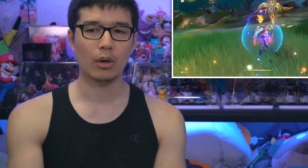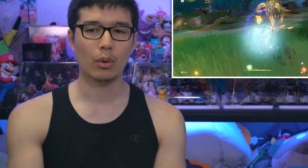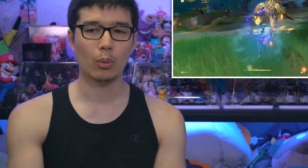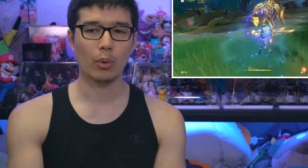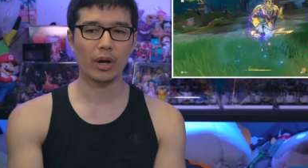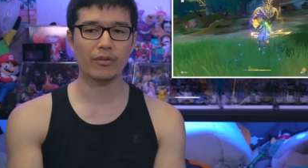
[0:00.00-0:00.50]

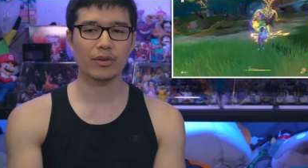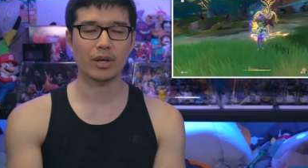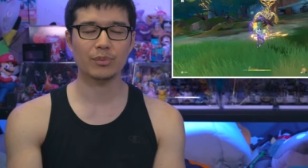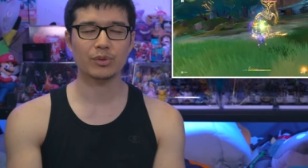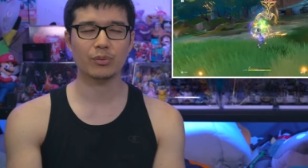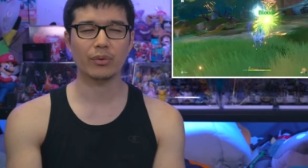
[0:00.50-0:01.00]
what I've
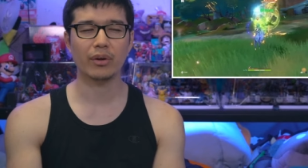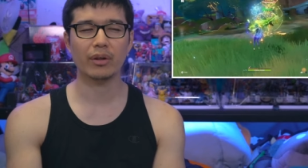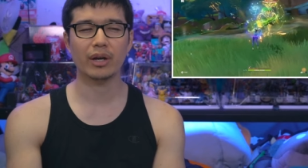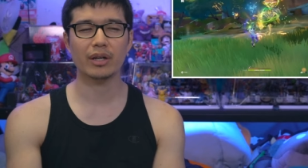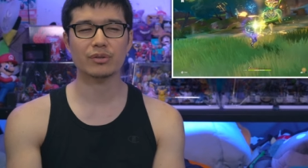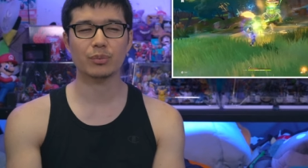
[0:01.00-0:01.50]
come to
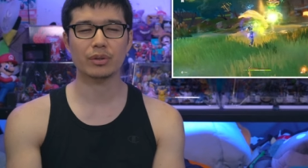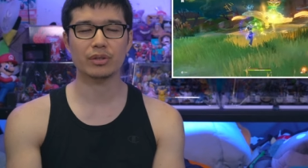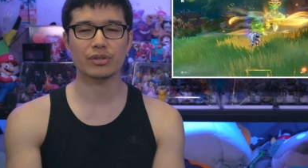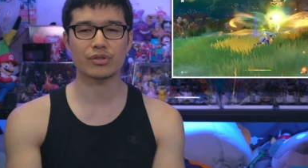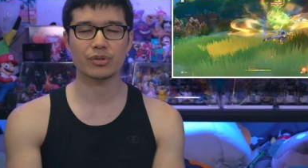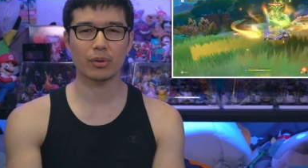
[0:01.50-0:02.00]
realize what
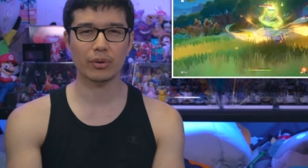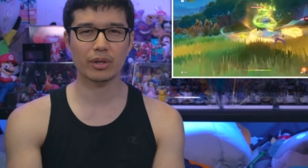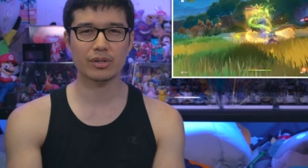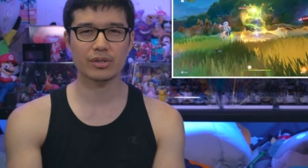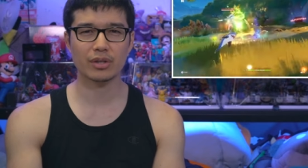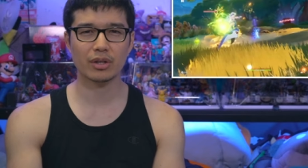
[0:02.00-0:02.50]
these
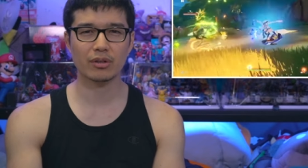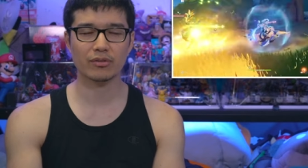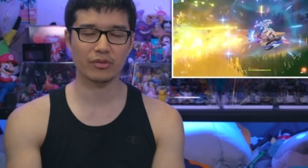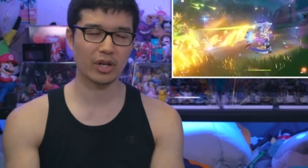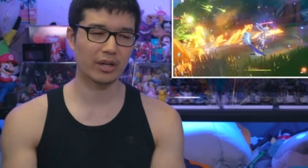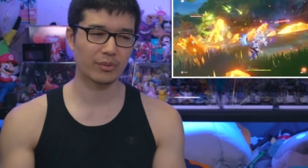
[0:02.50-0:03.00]
Saurians are,
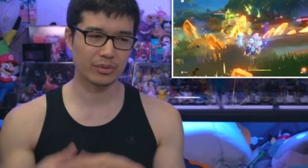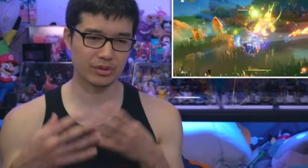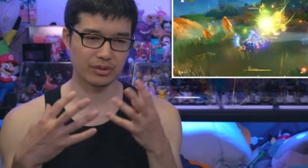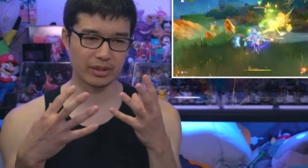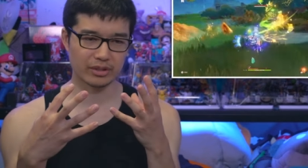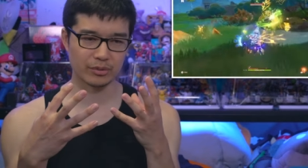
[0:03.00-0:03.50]
right? Which
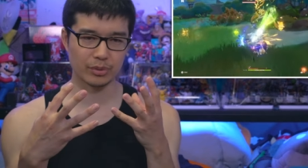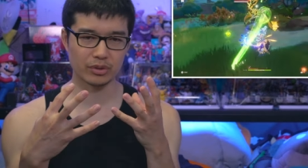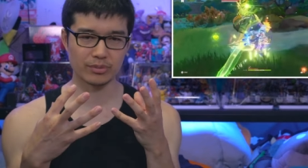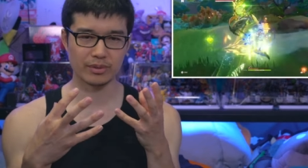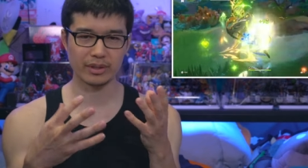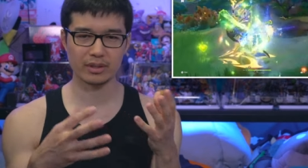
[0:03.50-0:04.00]
is like
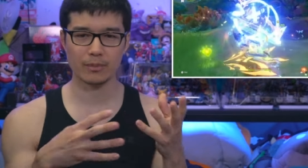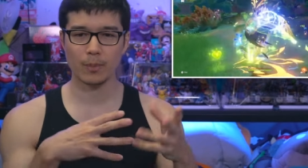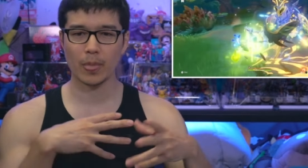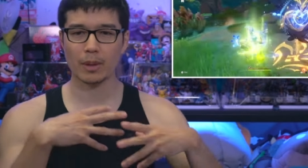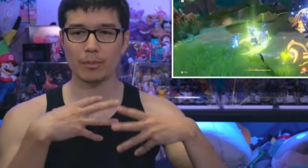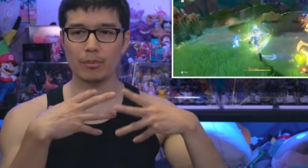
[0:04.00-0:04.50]
supposed to be like
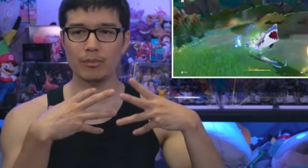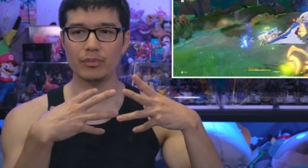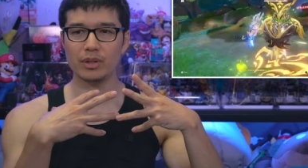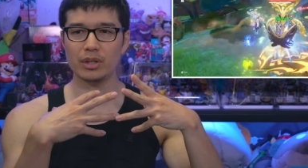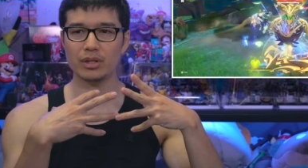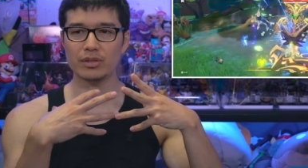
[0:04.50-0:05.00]

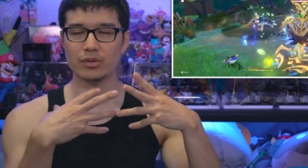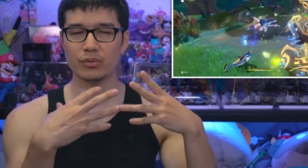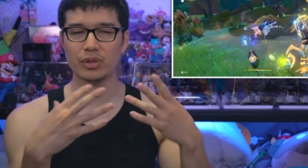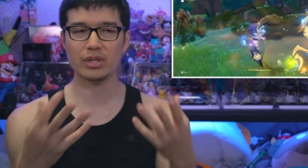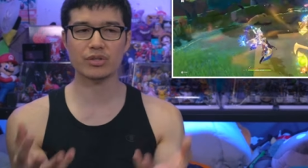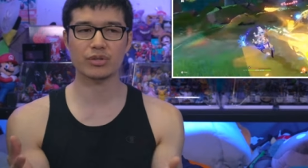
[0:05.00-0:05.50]
these
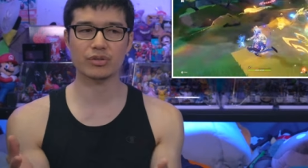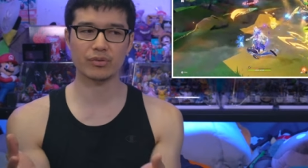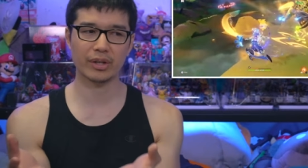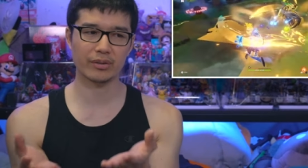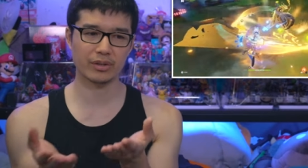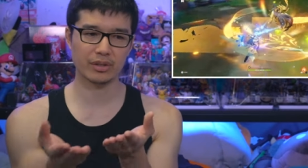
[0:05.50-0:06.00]
creatures,
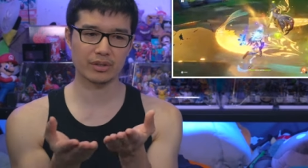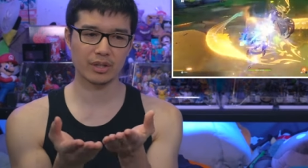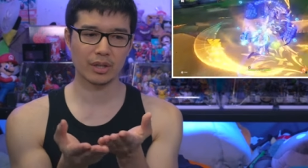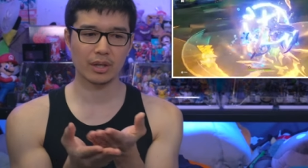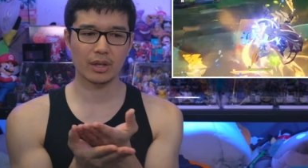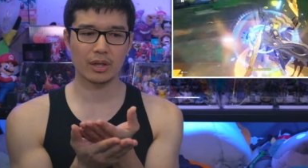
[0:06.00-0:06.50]
right? These
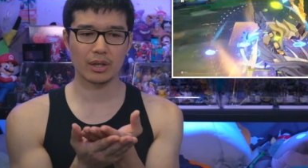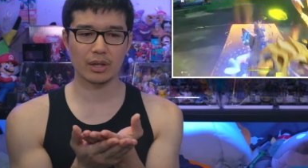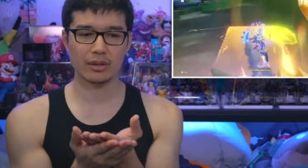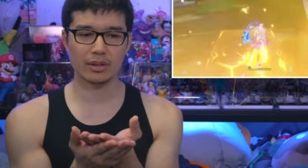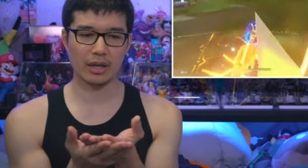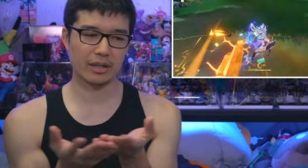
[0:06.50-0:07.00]

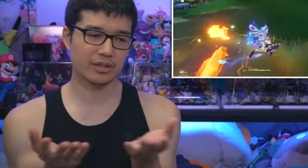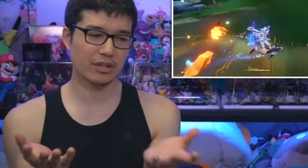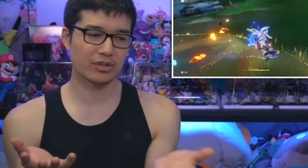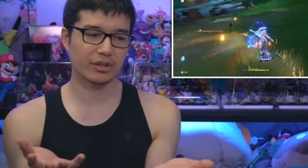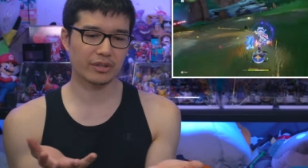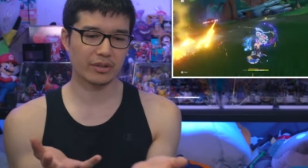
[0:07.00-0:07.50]

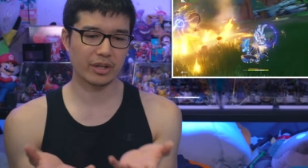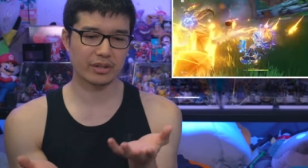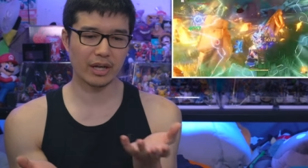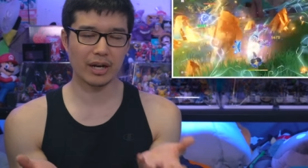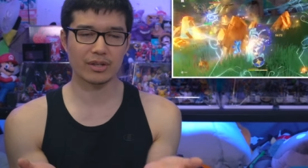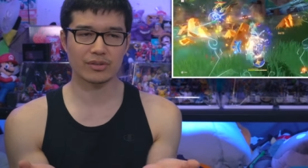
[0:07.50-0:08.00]
essentially they're like
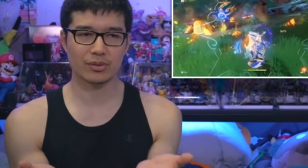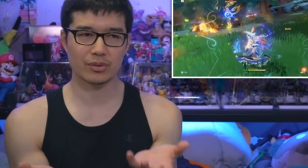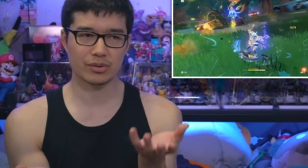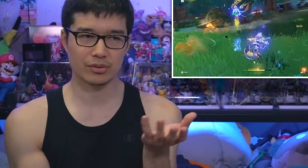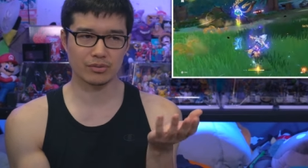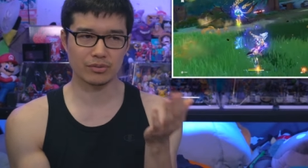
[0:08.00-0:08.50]

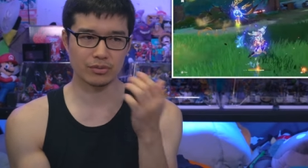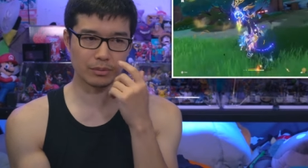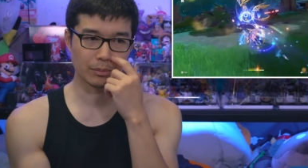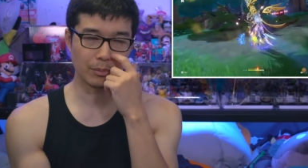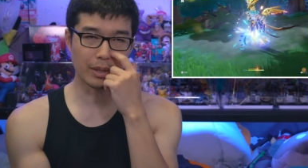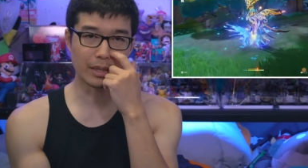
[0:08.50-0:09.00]
dinosaurs or
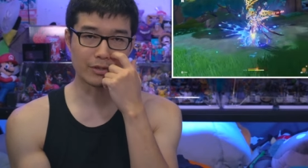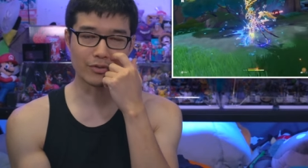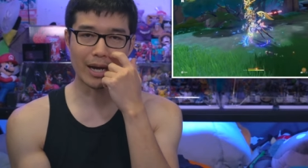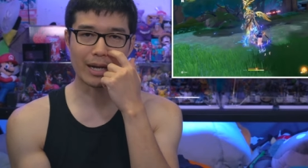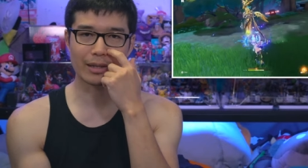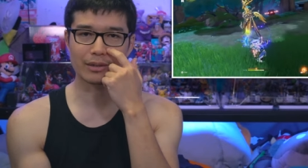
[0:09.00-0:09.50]
mini
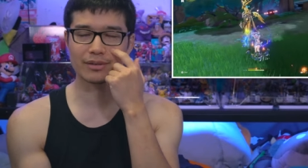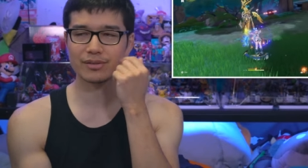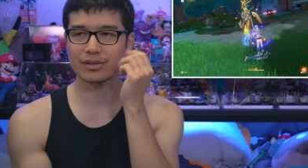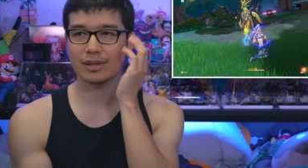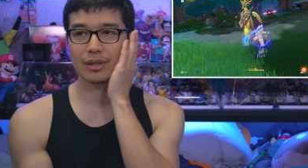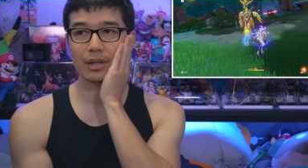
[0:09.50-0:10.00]

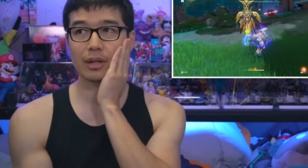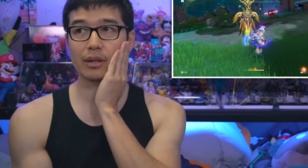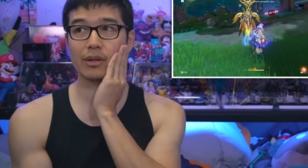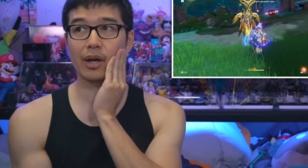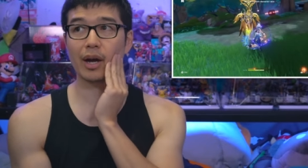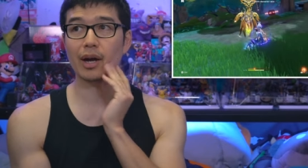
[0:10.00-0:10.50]
dragons
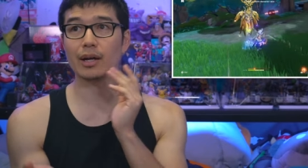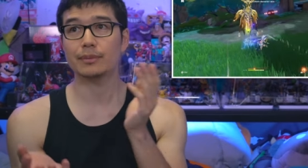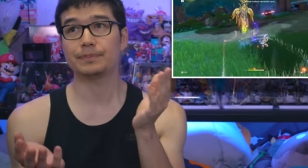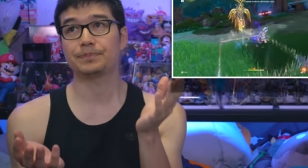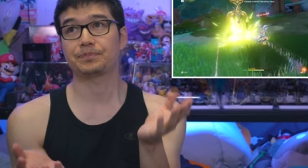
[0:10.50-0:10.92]
that